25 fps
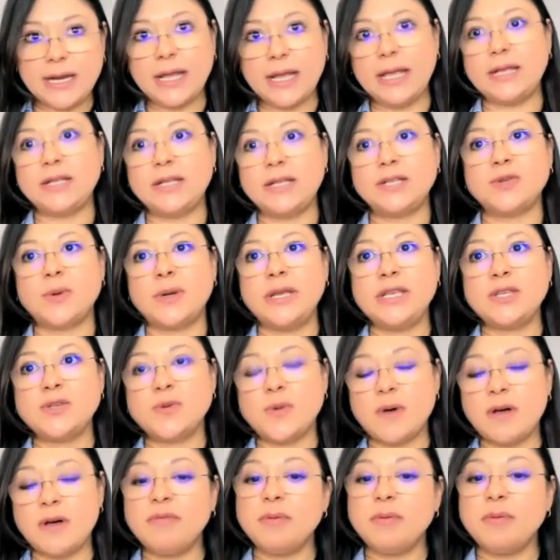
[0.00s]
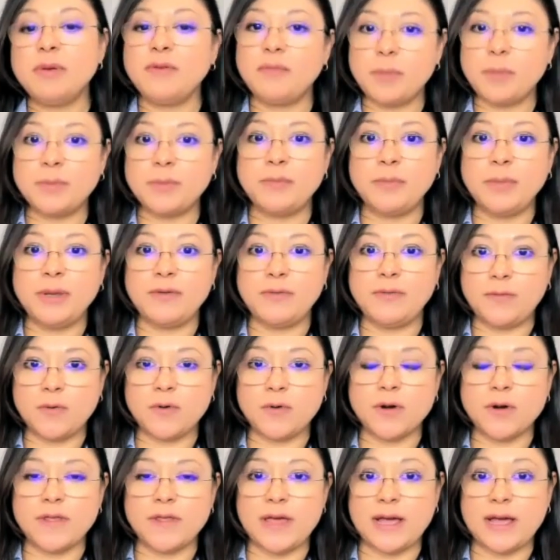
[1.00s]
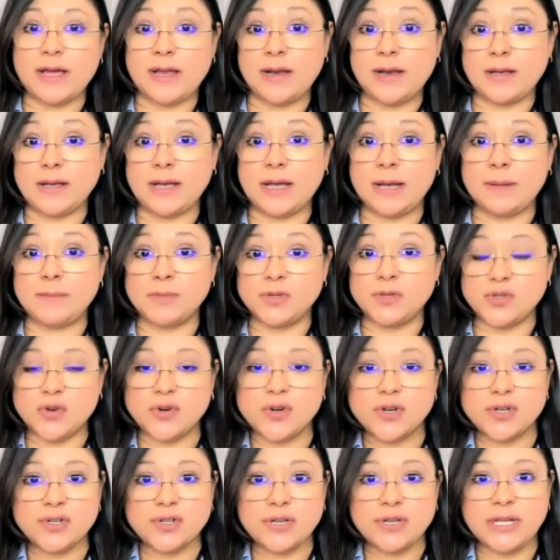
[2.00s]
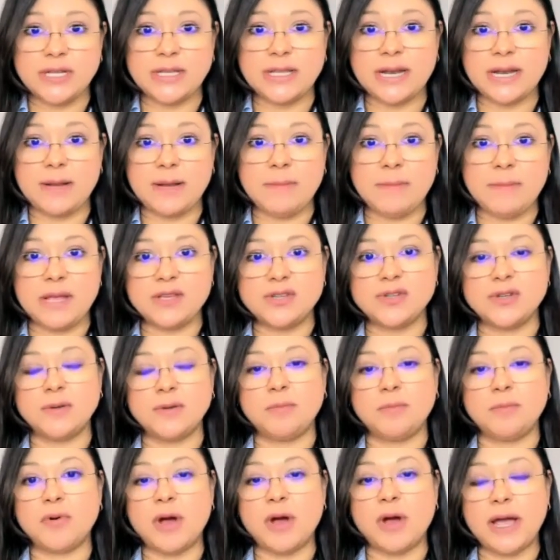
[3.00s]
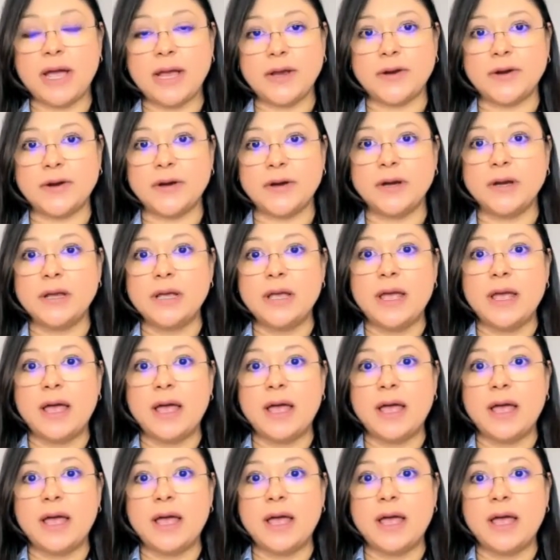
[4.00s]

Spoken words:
In 2012, before that surgery that I mentioned prior,